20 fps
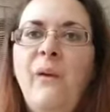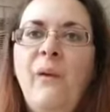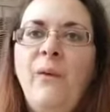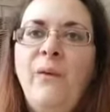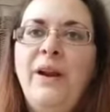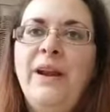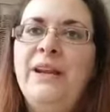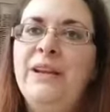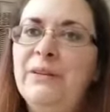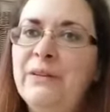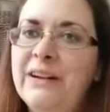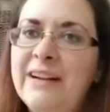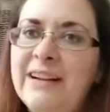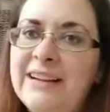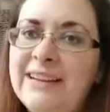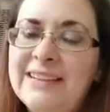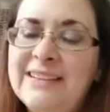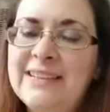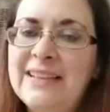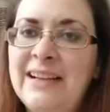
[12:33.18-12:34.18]
Alright, you
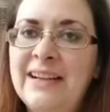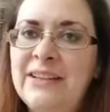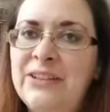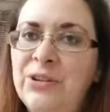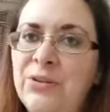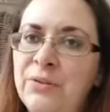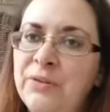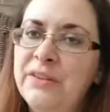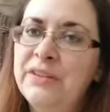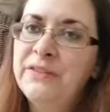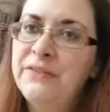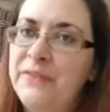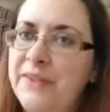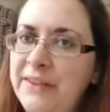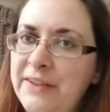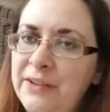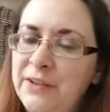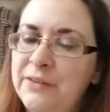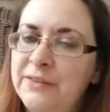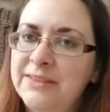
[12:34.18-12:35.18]
guys, I know this
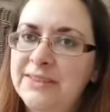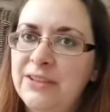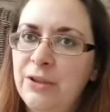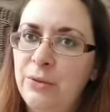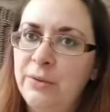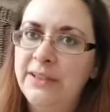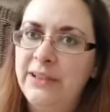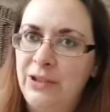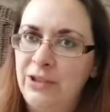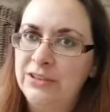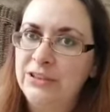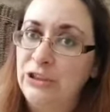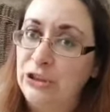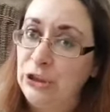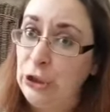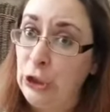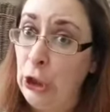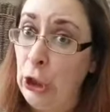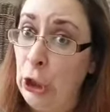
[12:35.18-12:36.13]
video is going on